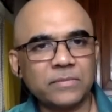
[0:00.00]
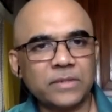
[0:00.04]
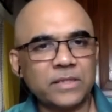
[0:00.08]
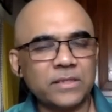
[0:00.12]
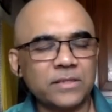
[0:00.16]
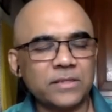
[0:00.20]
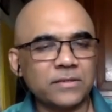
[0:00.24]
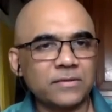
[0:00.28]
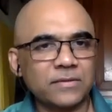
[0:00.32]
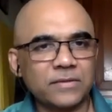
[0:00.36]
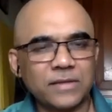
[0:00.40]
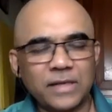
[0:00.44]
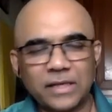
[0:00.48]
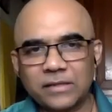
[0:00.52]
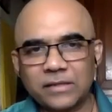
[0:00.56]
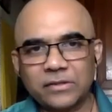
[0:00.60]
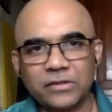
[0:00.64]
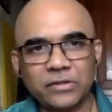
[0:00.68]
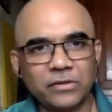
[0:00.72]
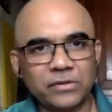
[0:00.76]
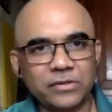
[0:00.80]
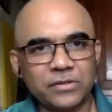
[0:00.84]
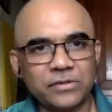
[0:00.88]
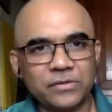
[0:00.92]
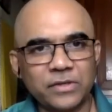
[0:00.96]
He's like,
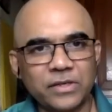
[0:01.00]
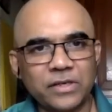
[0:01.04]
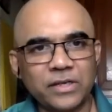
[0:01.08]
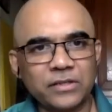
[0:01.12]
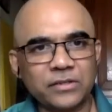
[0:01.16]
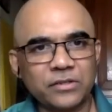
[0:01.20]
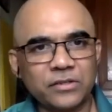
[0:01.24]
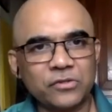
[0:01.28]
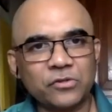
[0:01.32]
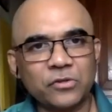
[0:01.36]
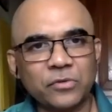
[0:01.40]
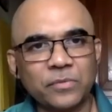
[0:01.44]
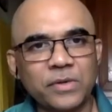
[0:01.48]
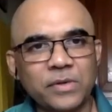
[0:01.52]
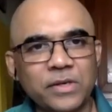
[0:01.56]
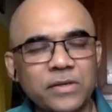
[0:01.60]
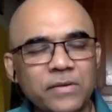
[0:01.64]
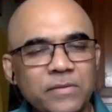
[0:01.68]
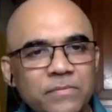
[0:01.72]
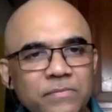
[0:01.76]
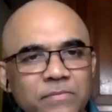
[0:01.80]
you know, he's directed so many.